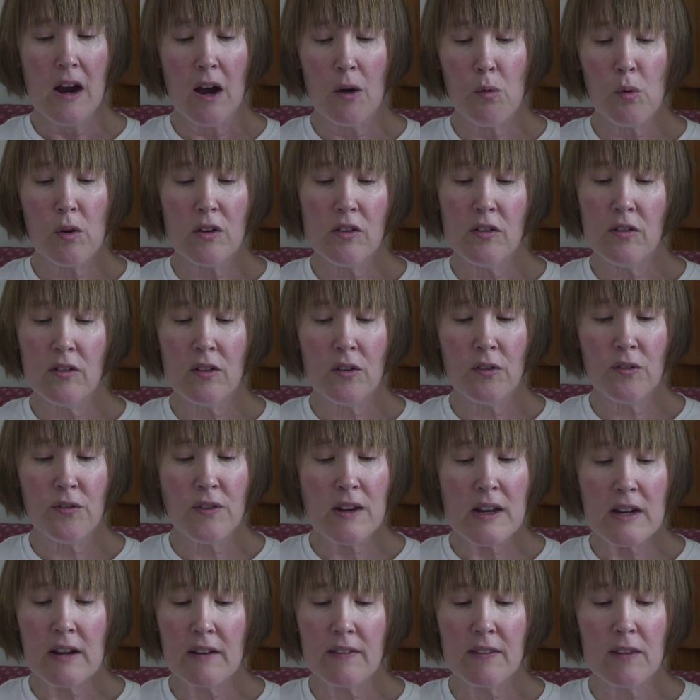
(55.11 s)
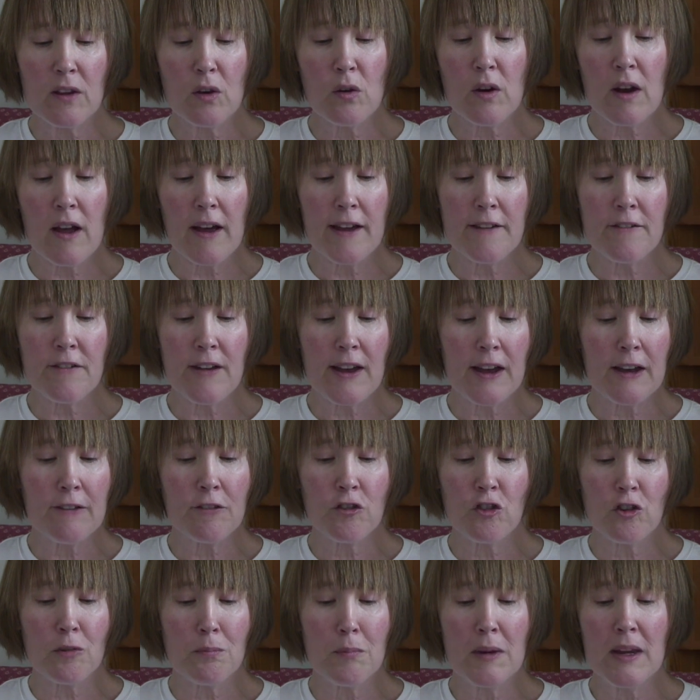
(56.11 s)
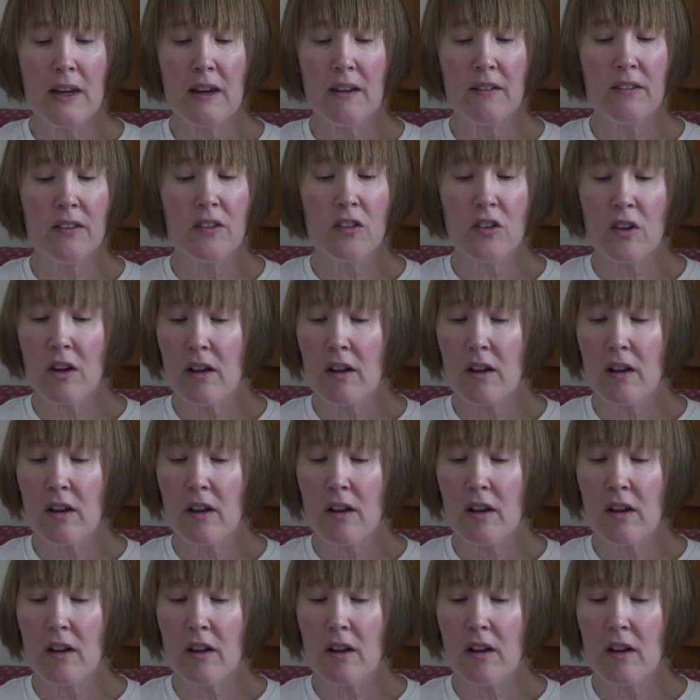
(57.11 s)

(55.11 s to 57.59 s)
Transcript: I want you to feel as though life after me is